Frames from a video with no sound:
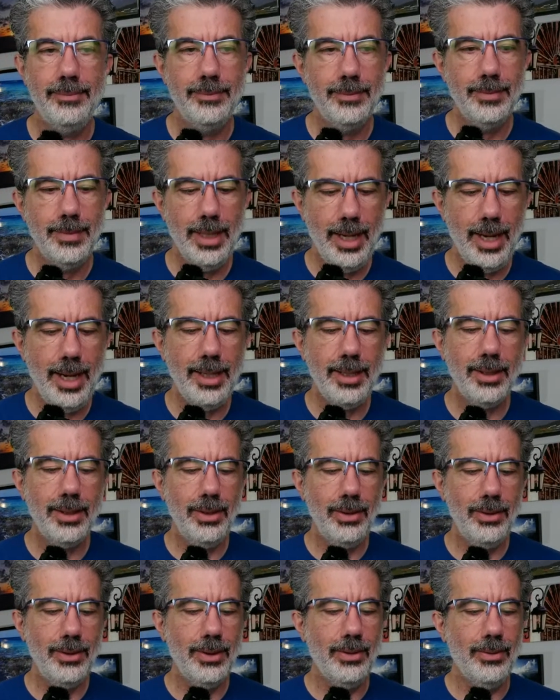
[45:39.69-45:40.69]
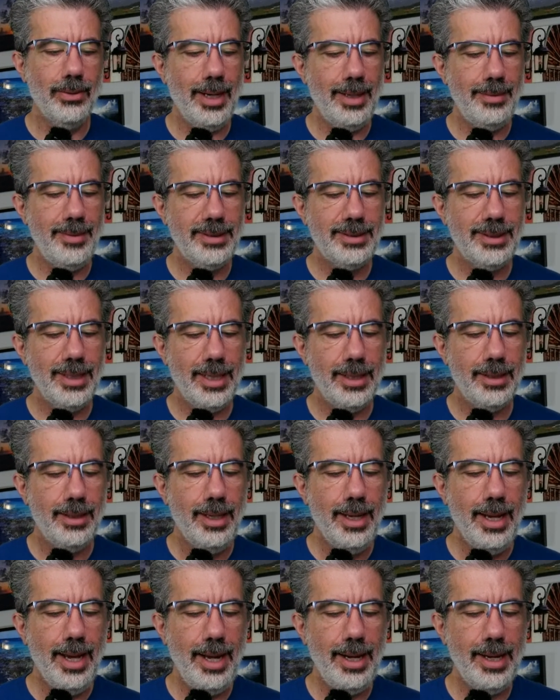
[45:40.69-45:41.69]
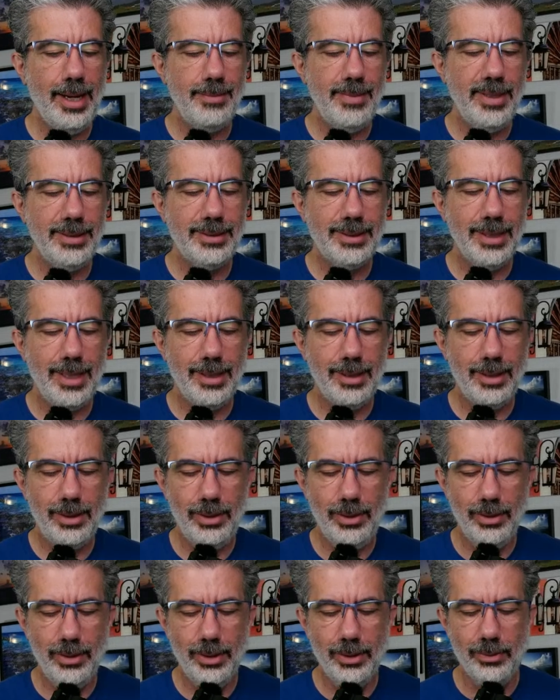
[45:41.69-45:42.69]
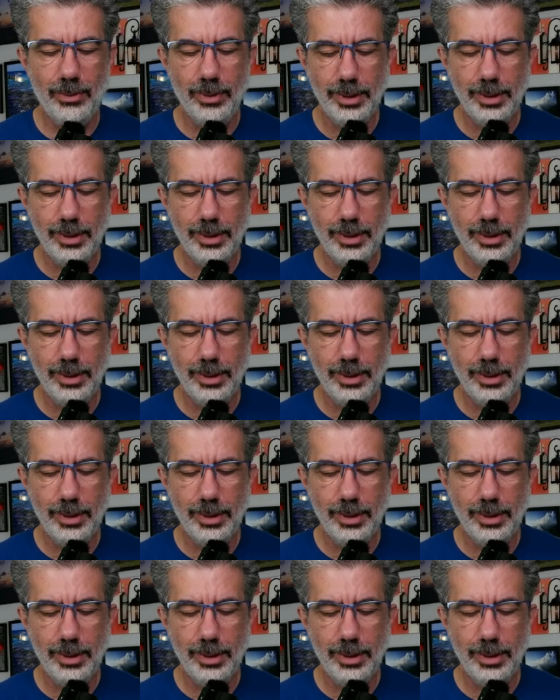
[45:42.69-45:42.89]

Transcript: Honolulu. I missed Honolulu. How did I miss Honolulu?